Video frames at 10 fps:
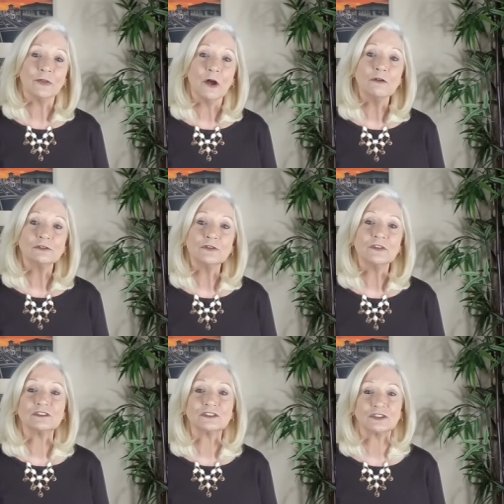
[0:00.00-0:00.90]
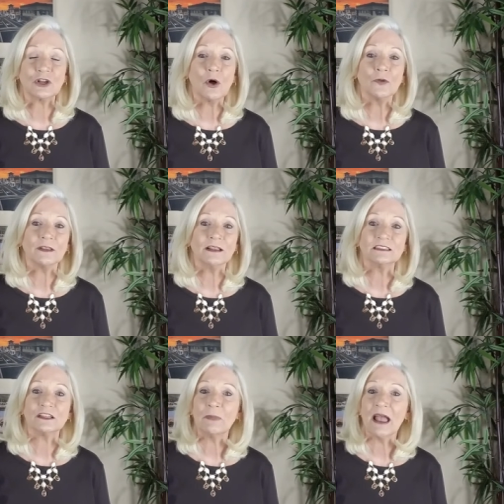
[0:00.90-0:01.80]
those who installed these in
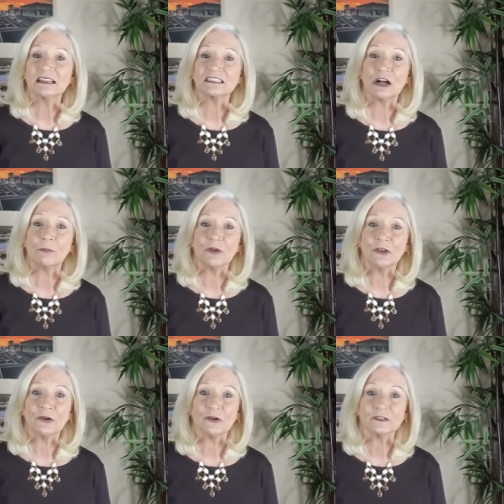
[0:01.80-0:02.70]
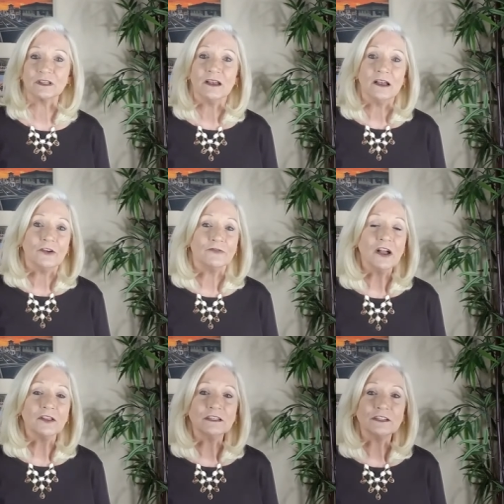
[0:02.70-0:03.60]
the past couple of years
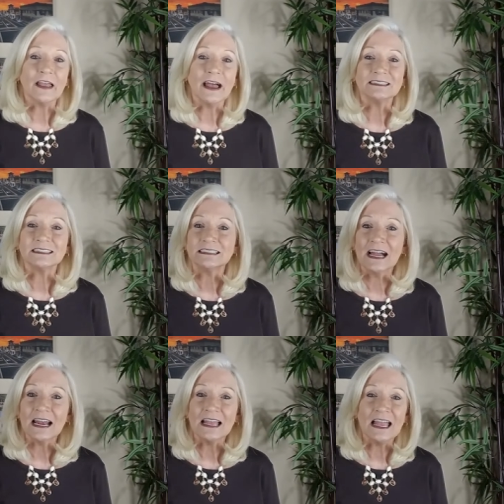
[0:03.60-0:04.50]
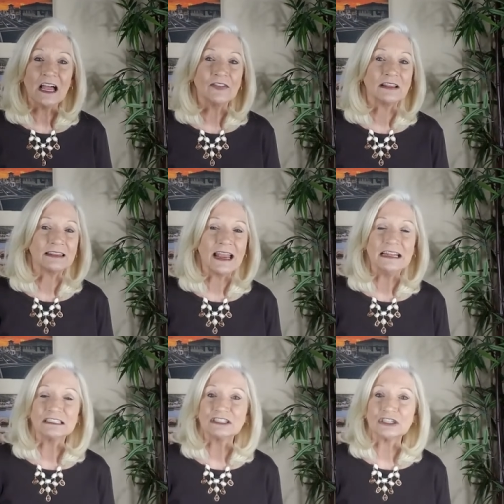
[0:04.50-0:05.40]
fell into that gotta have the
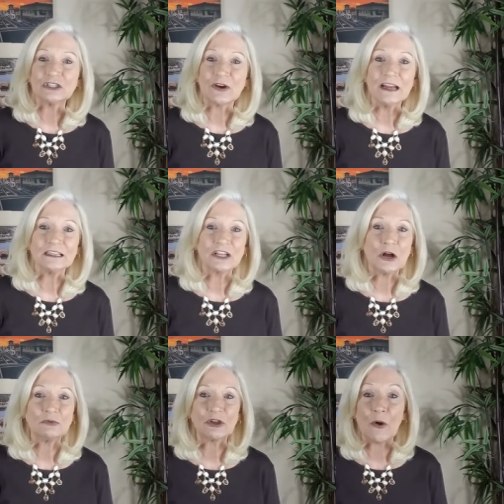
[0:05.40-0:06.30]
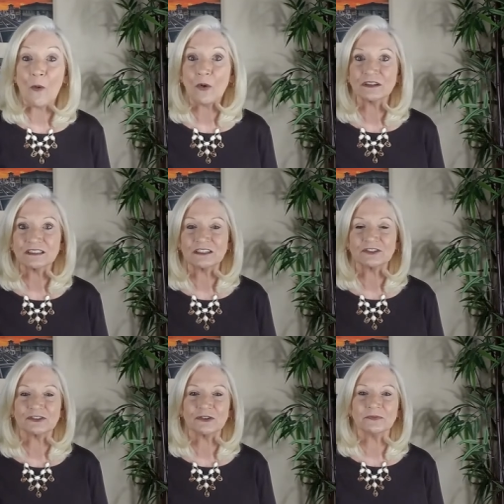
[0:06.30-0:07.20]
latest and greatest home decor
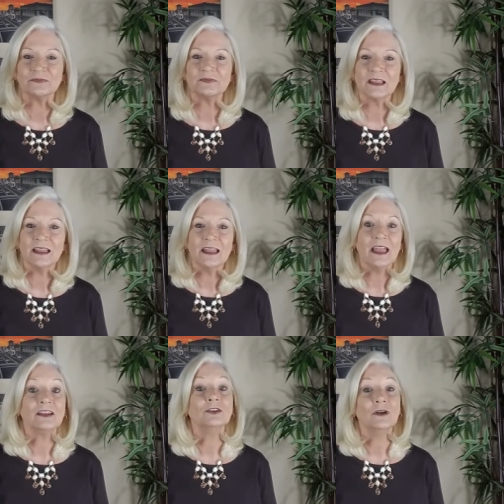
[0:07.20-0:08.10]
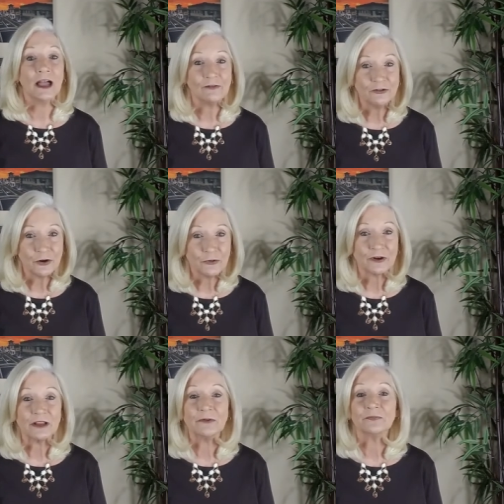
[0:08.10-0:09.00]
syndrome. And you have to
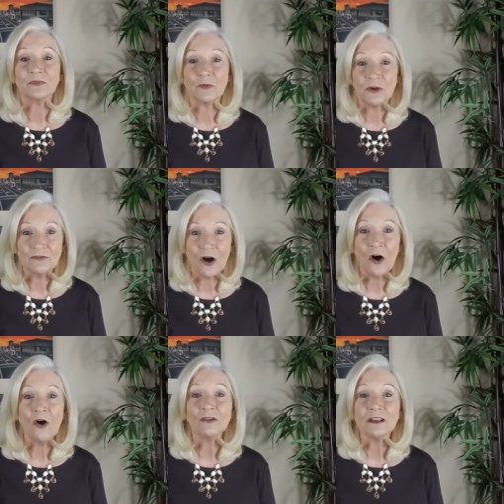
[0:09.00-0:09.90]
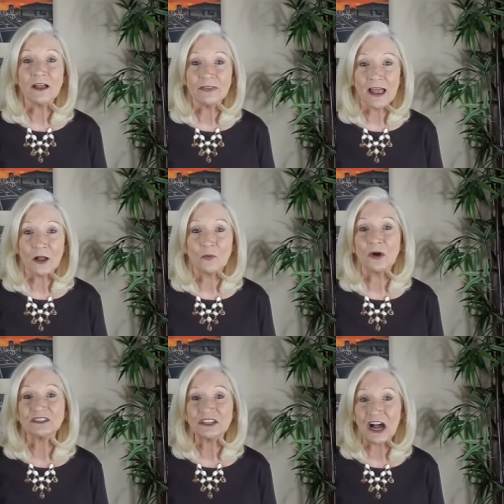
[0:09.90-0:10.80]
agree, we've all done that at
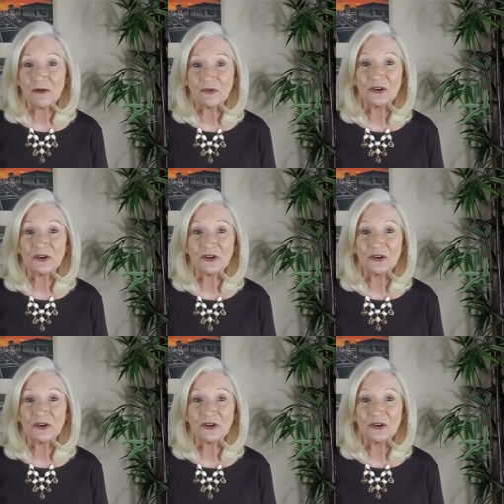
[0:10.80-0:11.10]
one time or